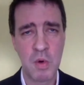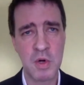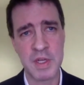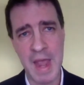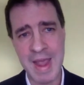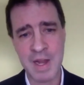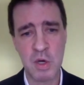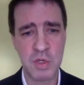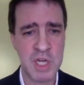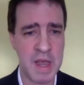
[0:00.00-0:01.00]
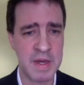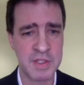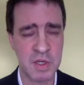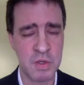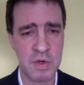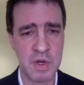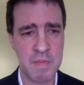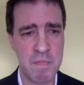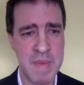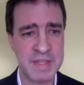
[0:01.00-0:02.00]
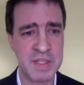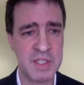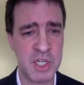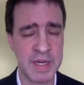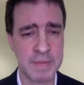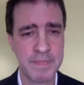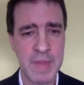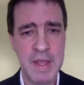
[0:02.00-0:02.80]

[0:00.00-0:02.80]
or to echo China's own messaging.